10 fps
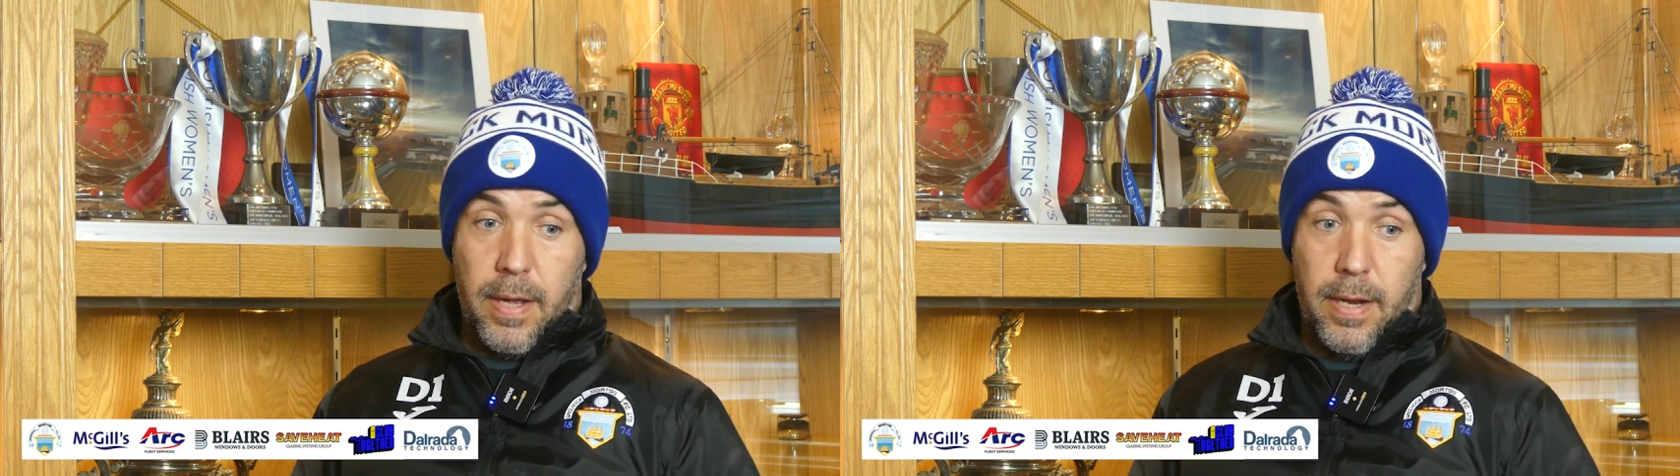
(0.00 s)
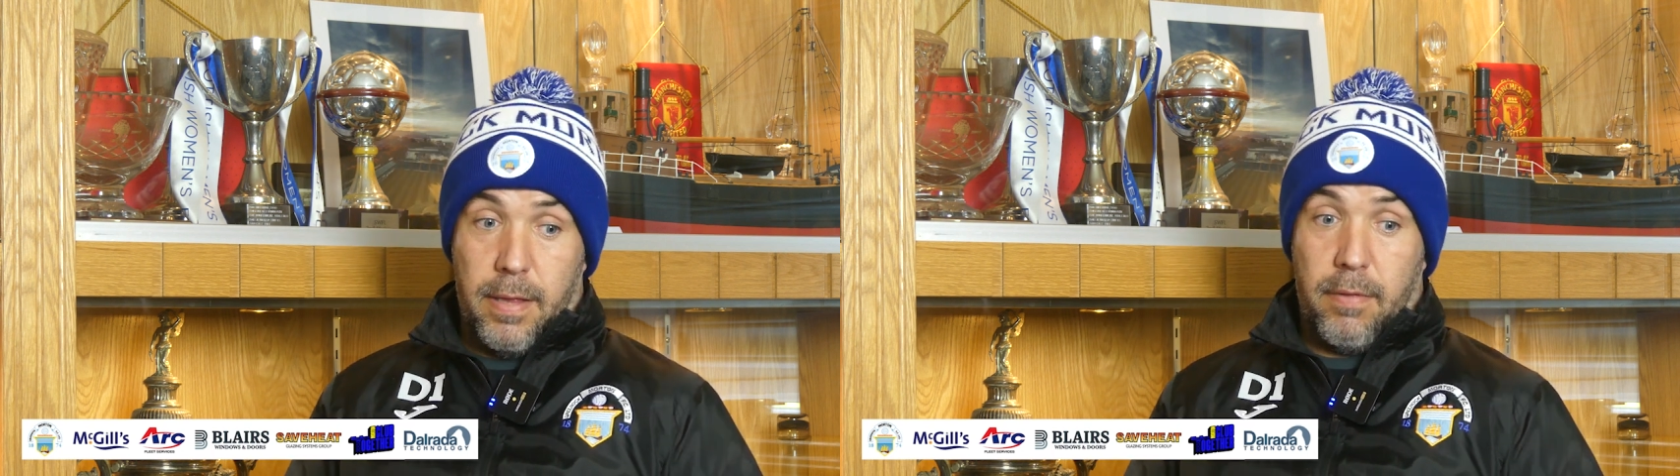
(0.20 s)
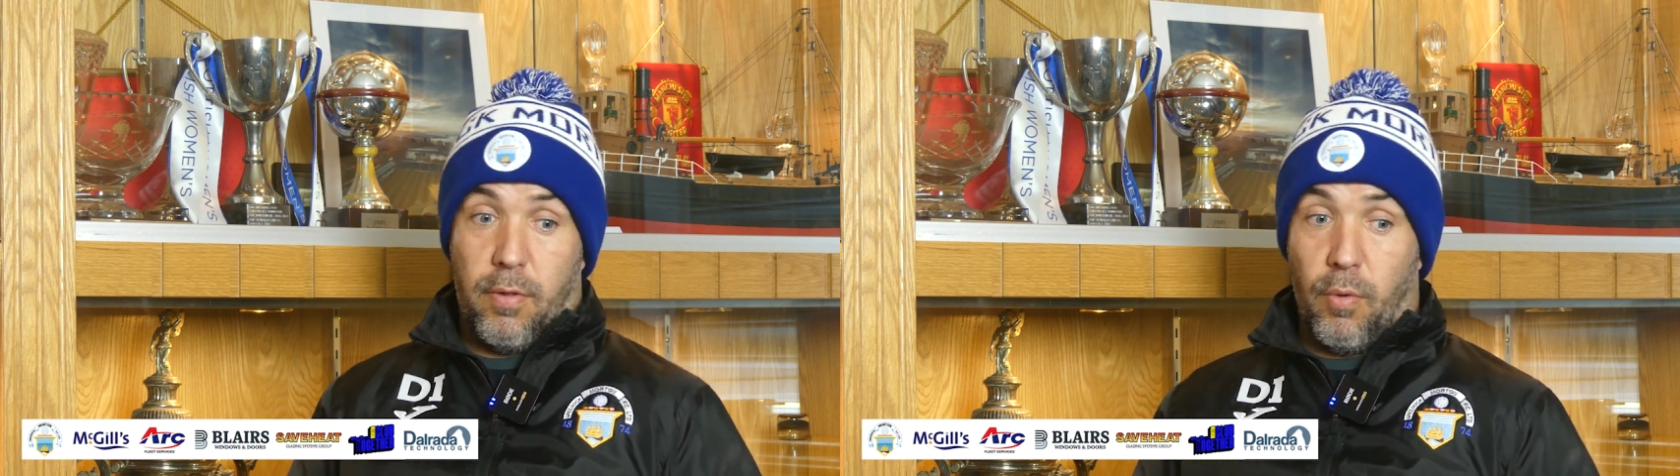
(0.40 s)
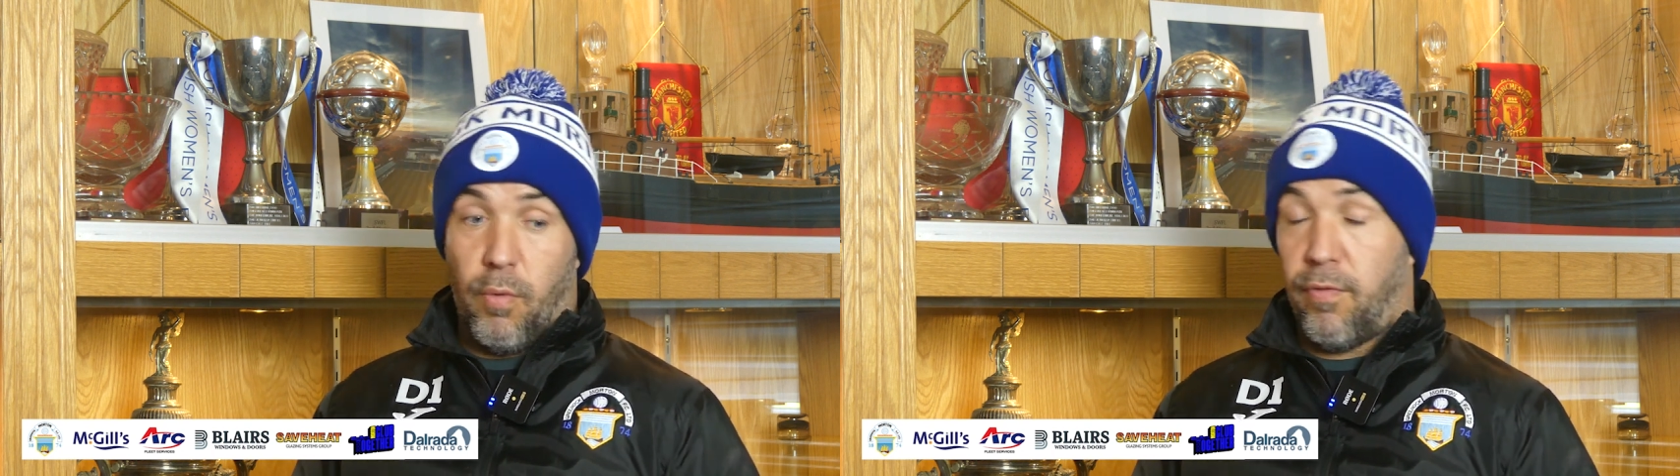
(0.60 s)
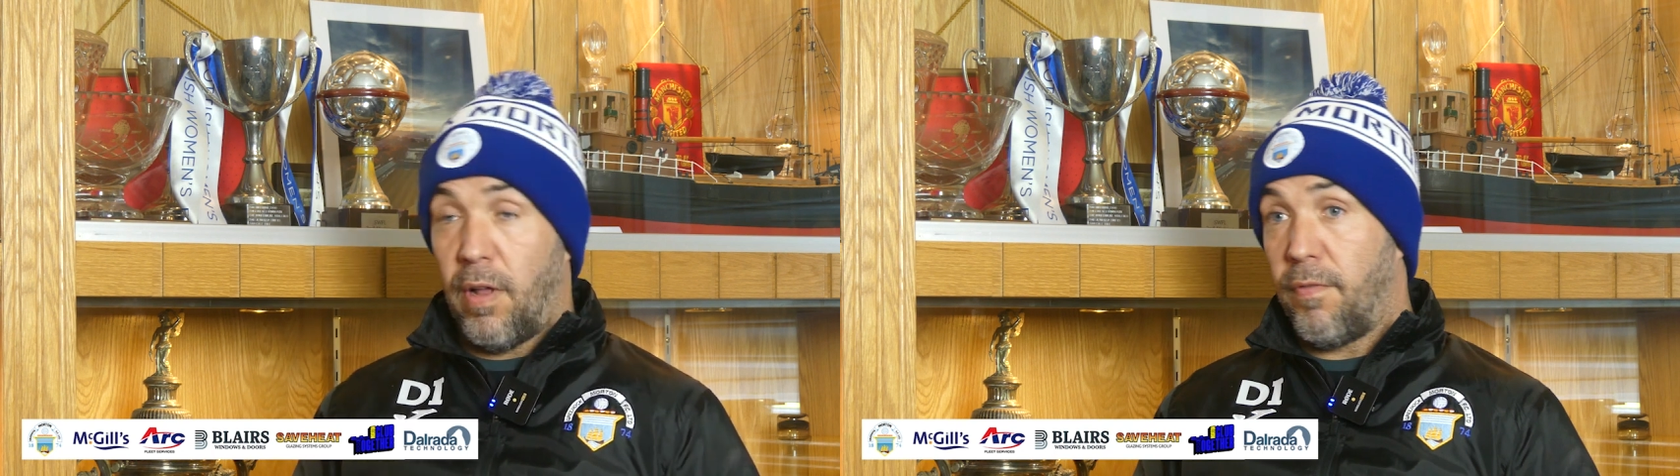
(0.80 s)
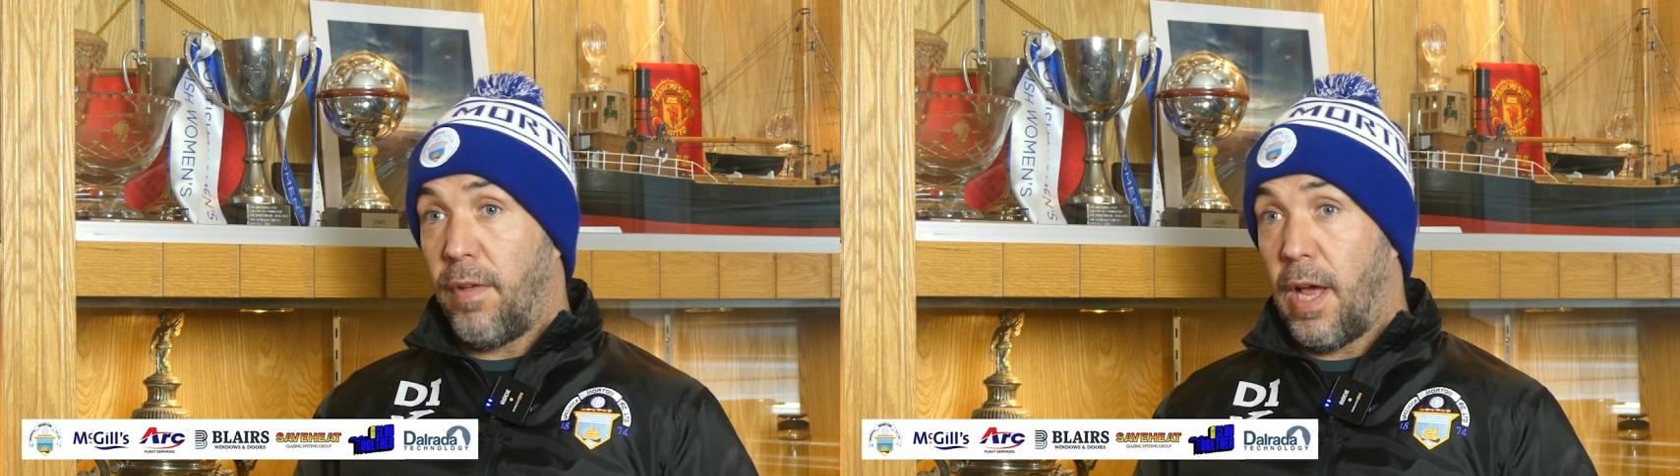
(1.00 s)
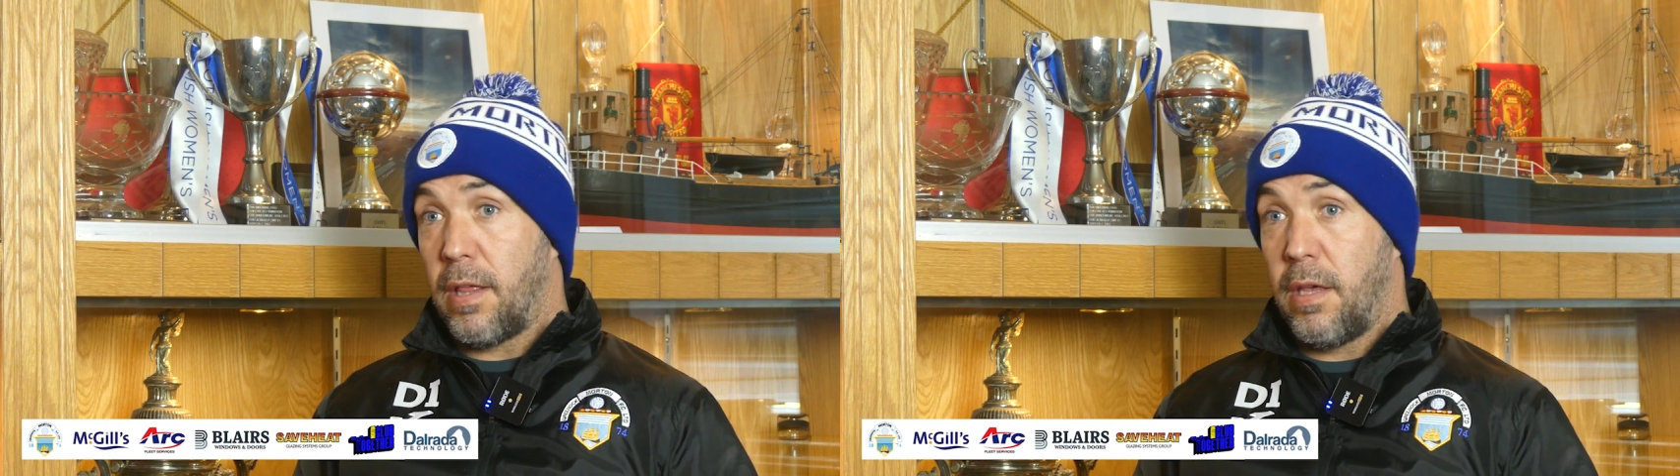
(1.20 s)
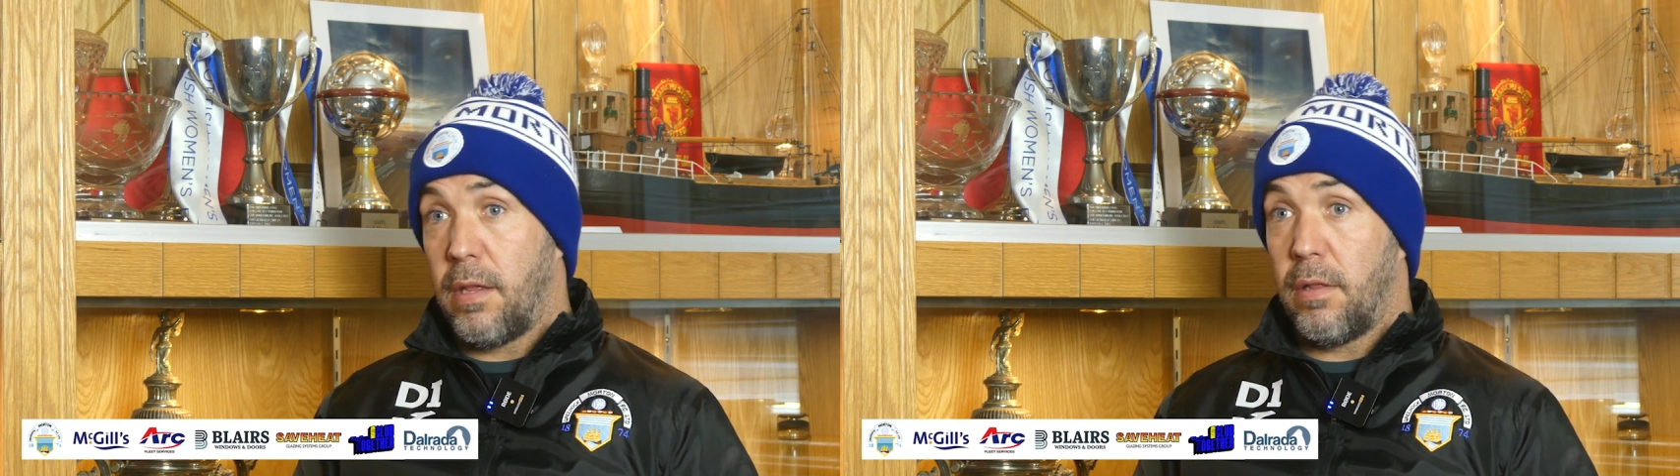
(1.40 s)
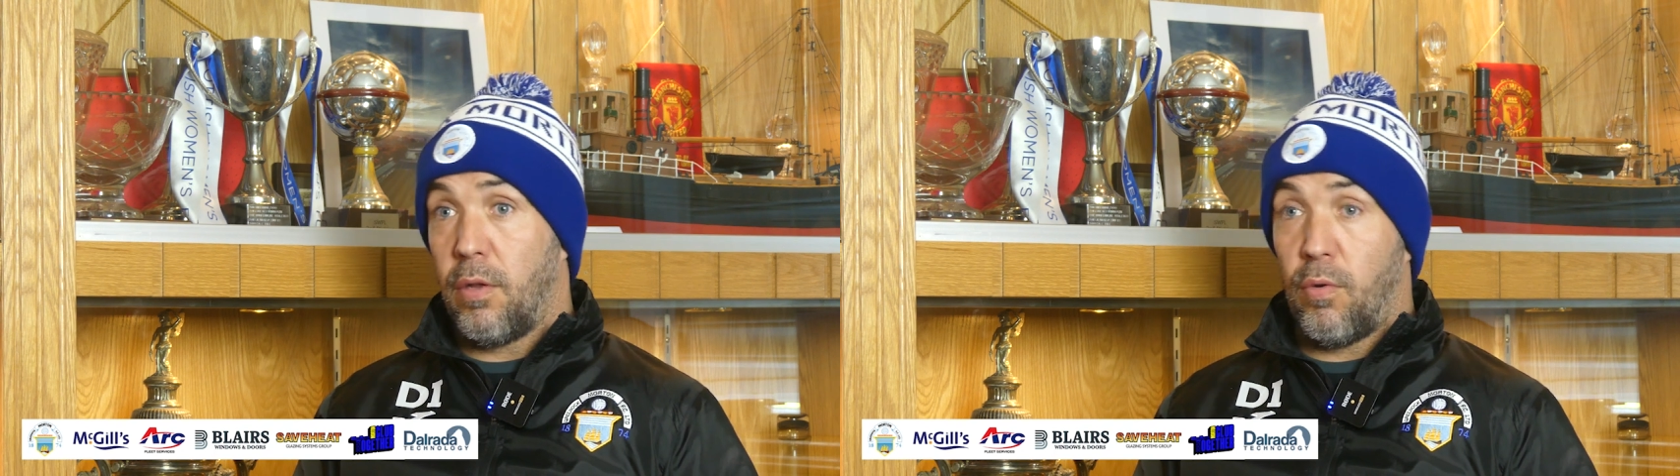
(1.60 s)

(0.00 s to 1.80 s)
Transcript: and it's a total flip for last season.